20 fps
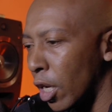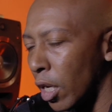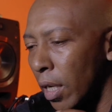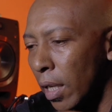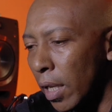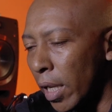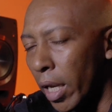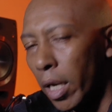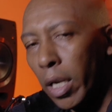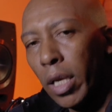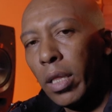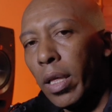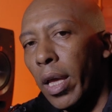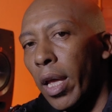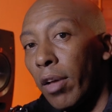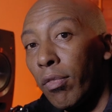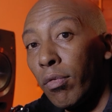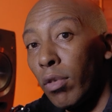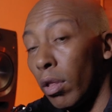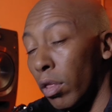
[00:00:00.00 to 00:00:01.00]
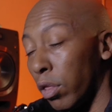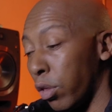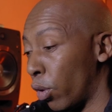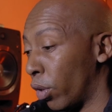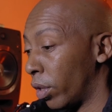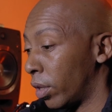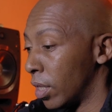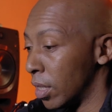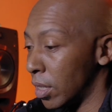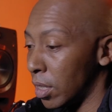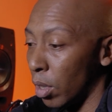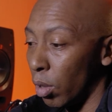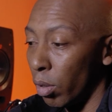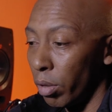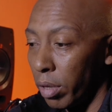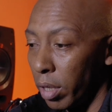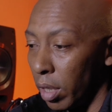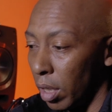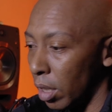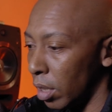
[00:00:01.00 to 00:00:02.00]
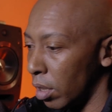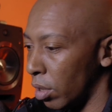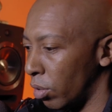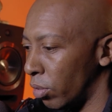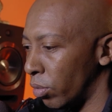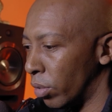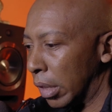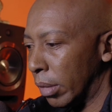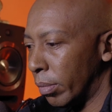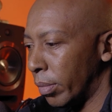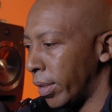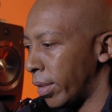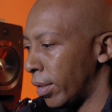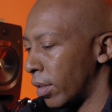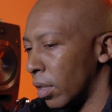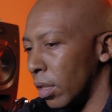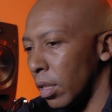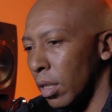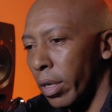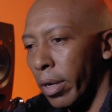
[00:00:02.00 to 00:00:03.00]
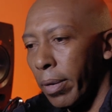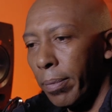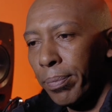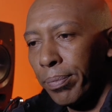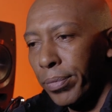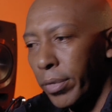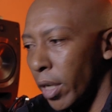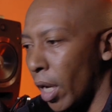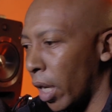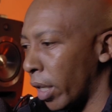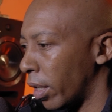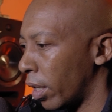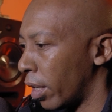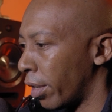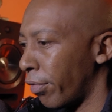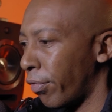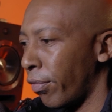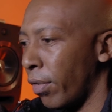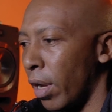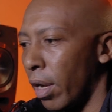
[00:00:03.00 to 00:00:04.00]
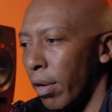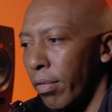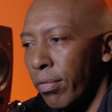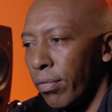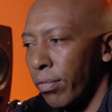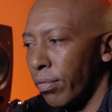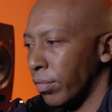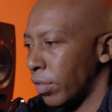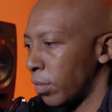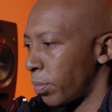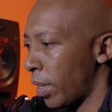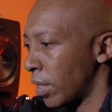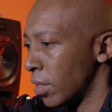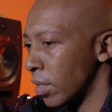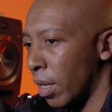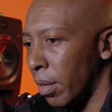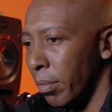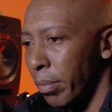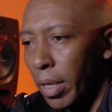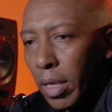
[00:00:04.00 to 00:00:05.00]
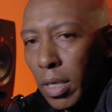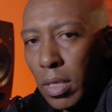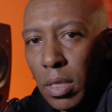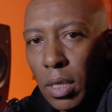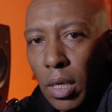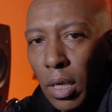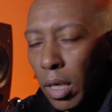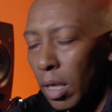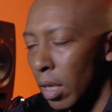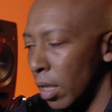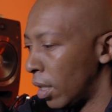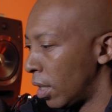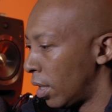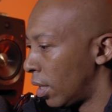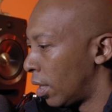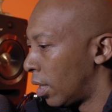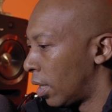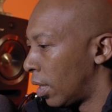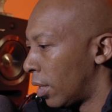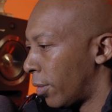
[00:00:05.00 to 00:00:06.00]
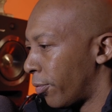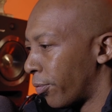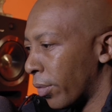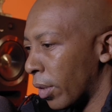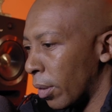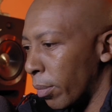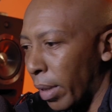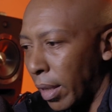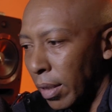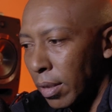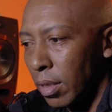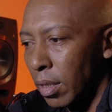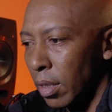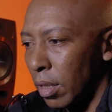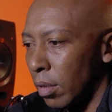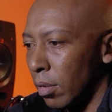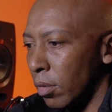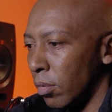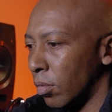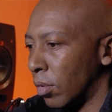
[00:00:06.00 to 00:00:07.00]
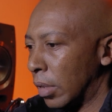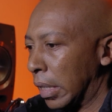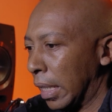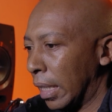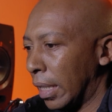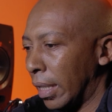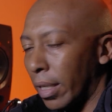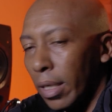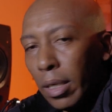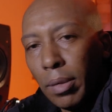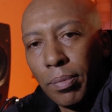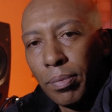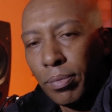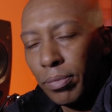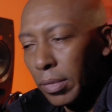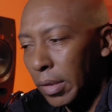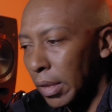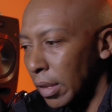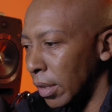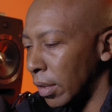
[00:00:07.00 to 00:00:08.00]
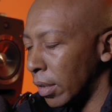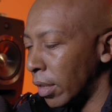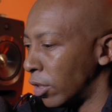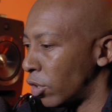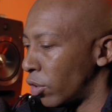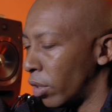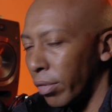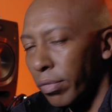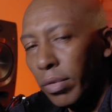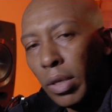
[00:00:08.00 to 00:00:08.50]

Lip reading: Clearly, they have not thought this whole thing through. I mean, yeah, the R5 specs are amazing, but they should have